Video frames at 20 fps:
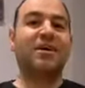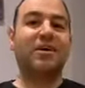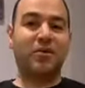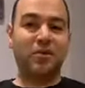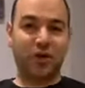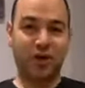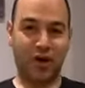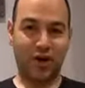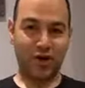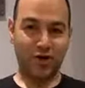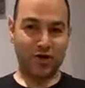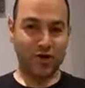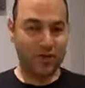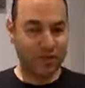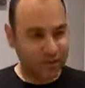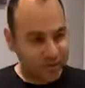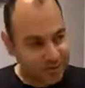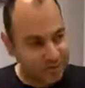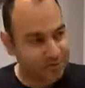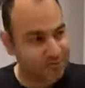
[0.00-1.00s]
here we go.
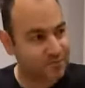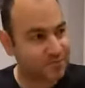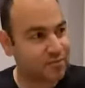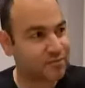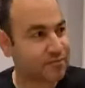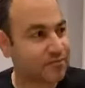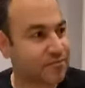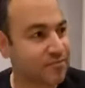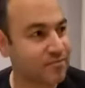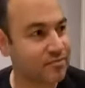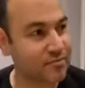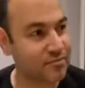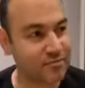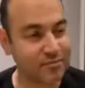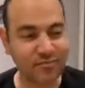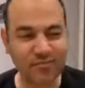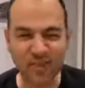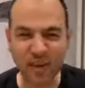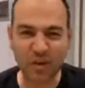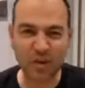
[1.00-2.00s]

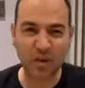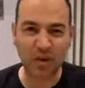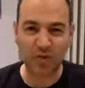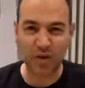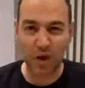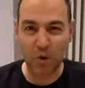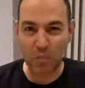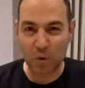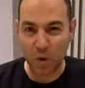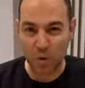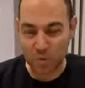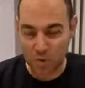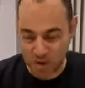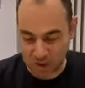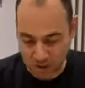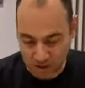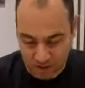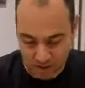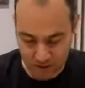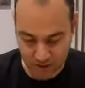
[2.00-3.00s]
Give it a
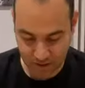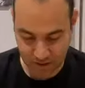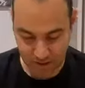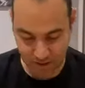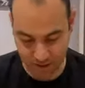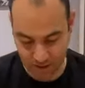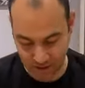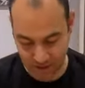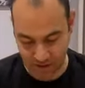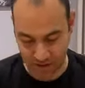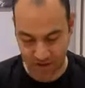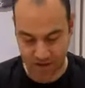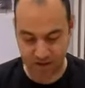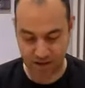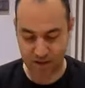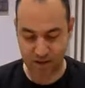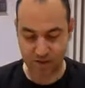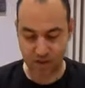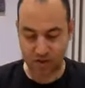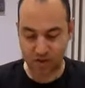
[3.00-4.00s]
moment and then
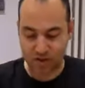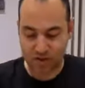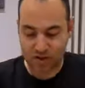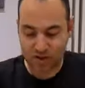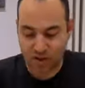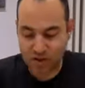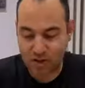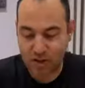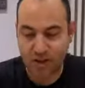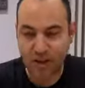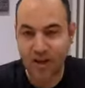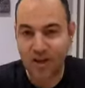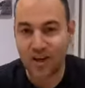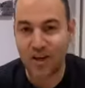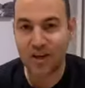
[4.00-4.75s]
see what's